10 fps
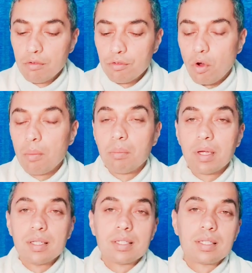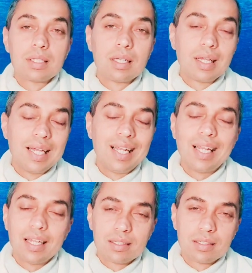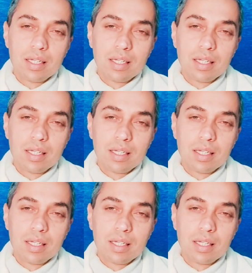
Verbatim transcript: from his illness.